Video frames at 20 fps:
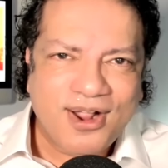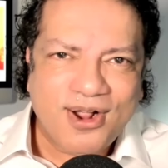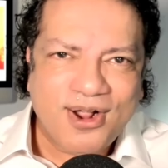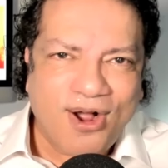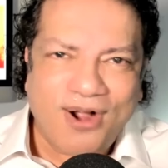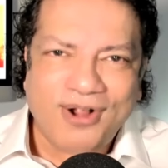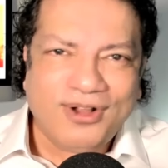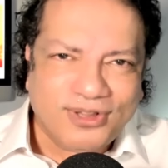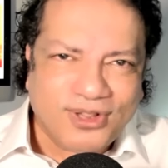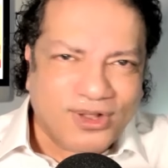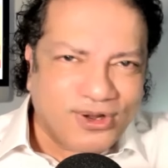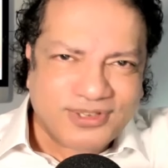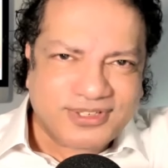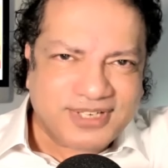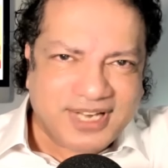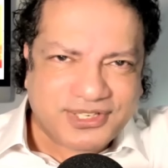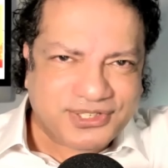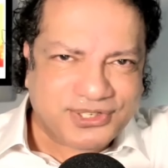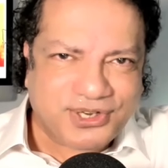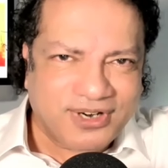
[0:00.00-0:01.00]
all those
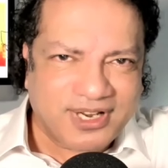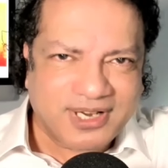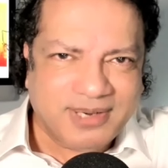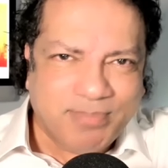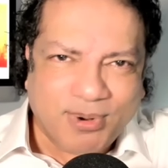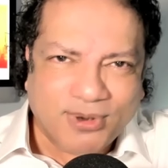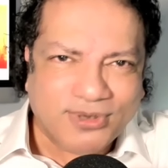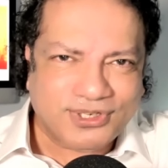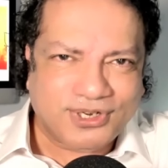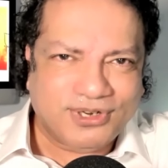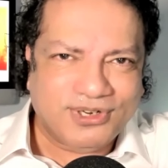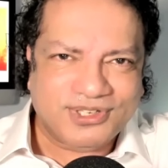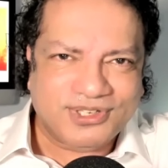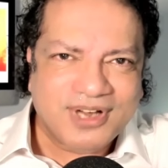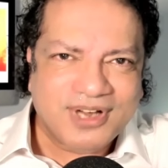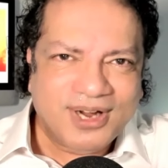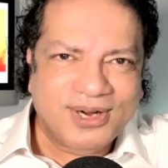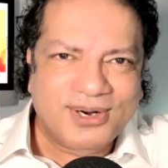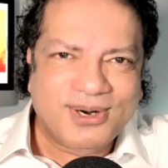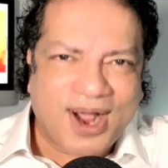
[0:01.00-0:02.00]
assorted bozos
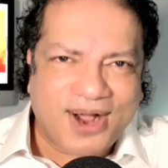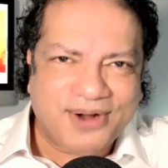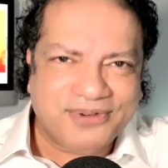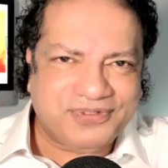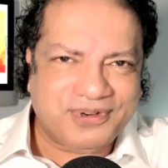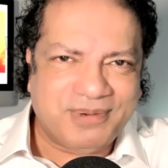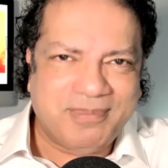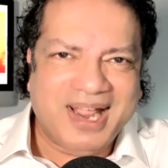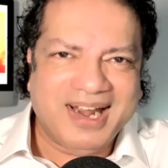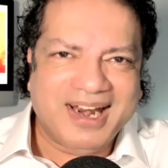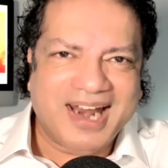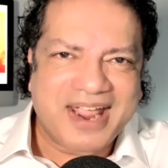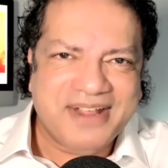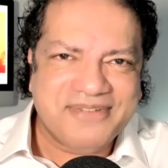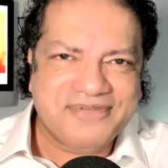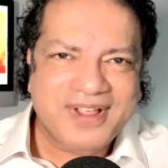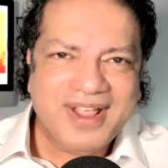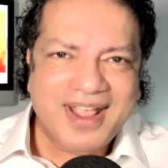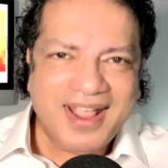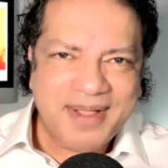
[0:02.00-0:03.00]
who are up for my
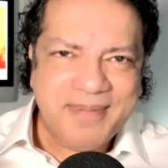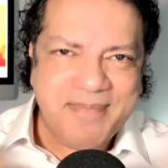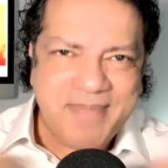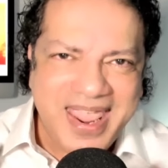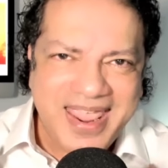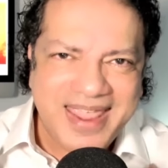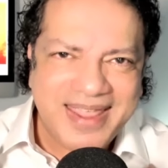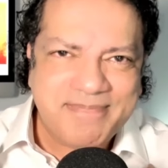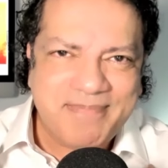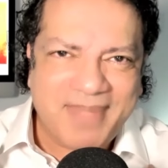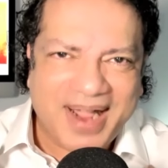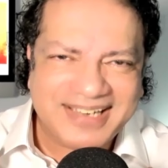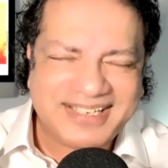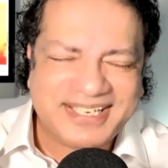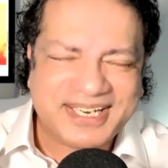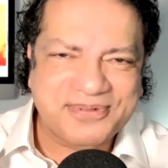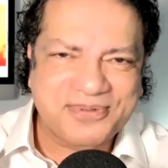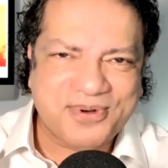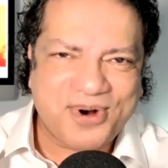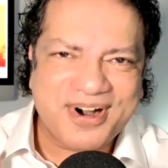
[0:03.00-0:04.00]
life. Me,
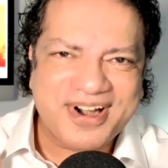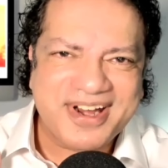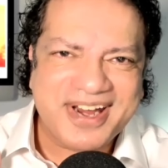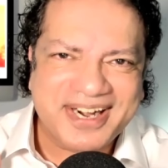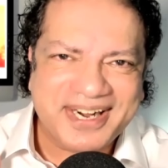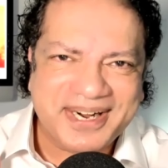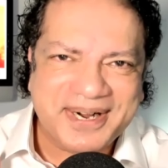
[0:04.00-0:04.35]
mighty warrior.